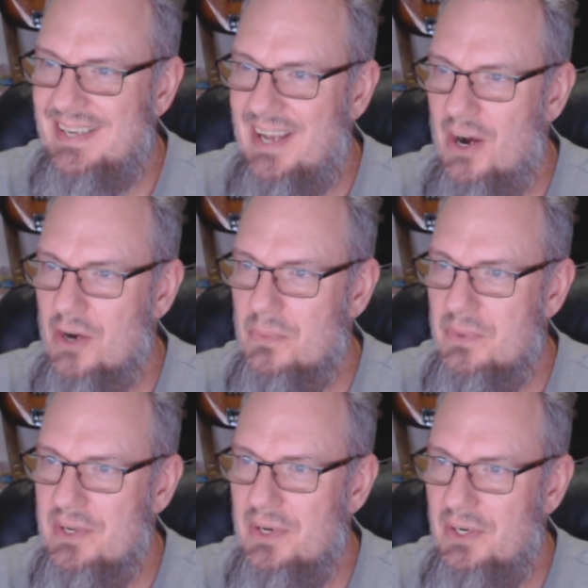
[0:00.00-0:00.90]

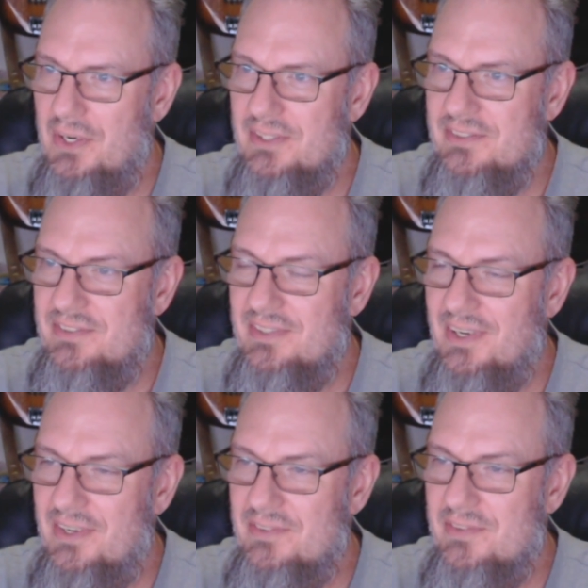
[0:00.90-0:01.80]
awkward hooks
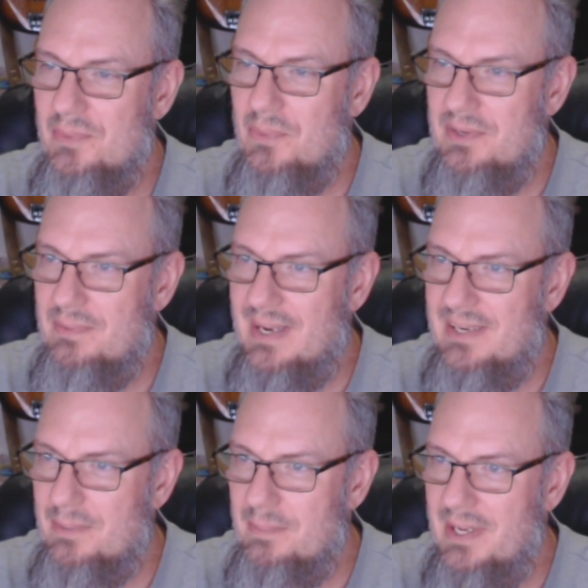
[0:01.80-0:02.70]
are one
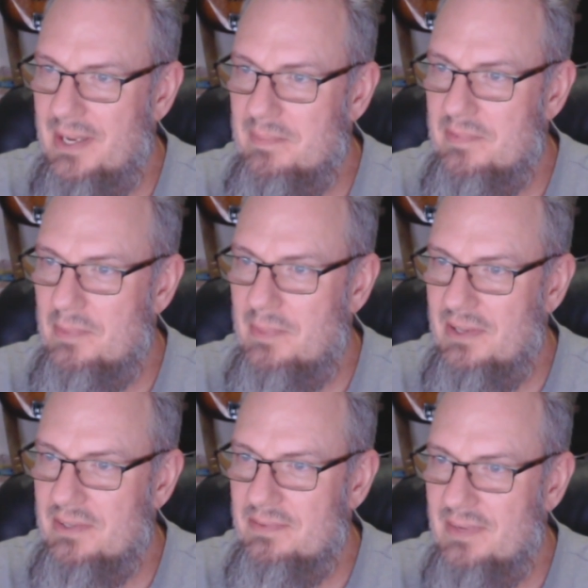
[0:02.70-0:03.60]
random name from all
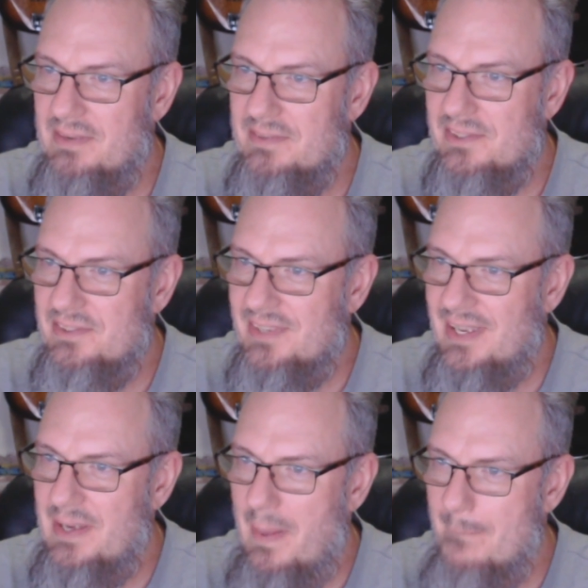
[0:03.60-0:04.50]
the flavors,
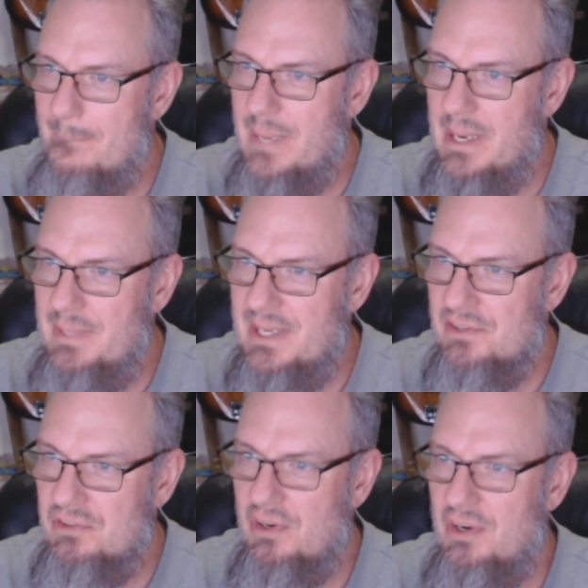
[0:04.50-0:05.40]
and
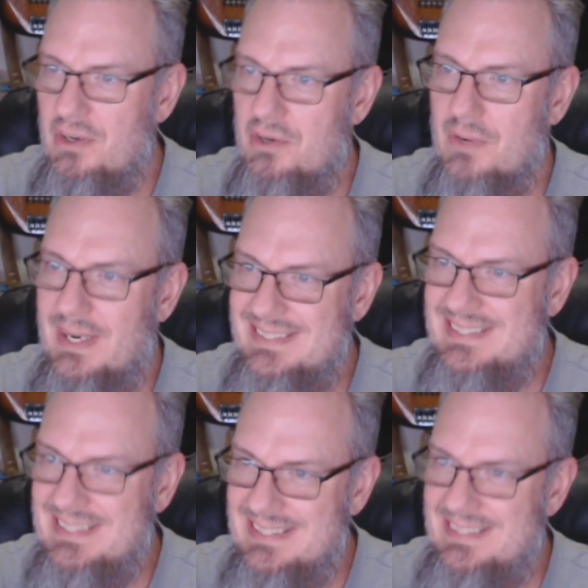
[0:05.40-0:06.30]
babyish
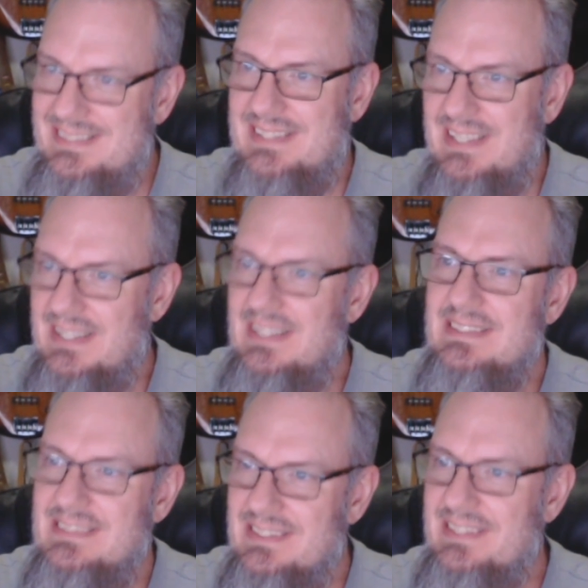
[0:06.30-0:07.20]
crises
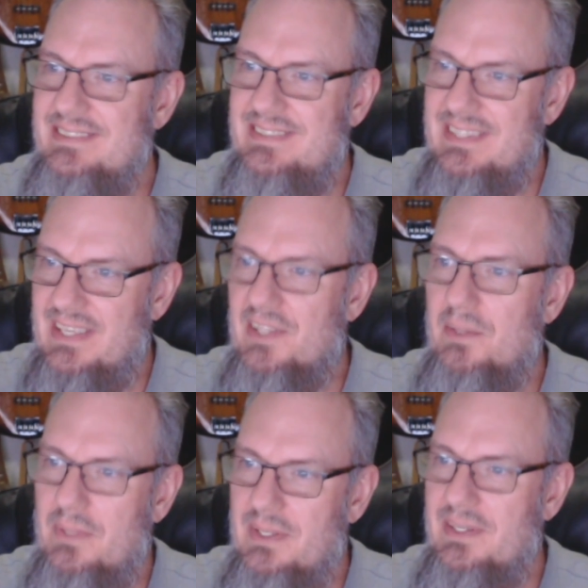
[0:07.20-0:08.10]
is the other
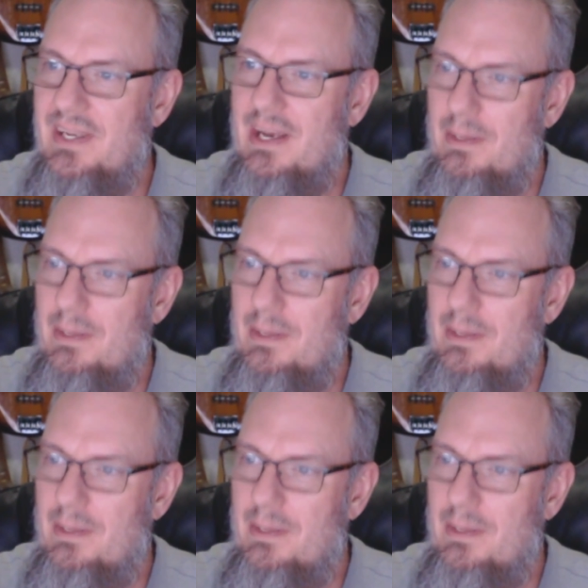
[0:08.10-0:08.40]
one. How